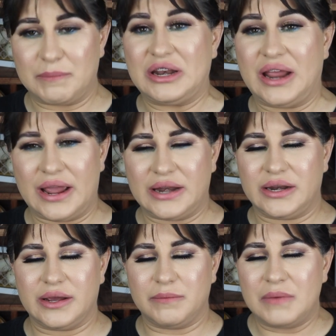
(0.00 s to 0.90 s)
I mean, hating
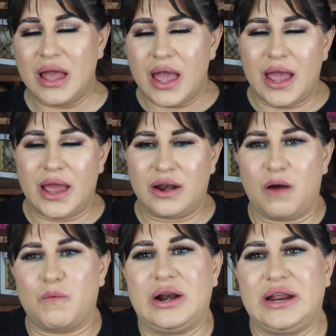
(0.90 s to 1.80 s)
him and
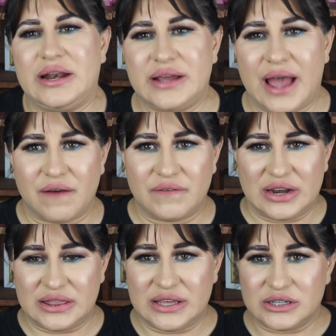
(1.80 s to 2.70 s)
not wanting to have
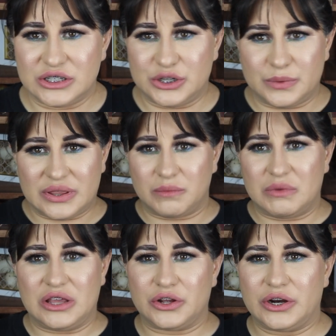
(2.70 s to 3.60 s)
anything to do with him
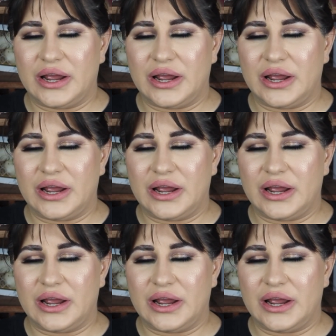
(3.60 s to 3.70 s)
either,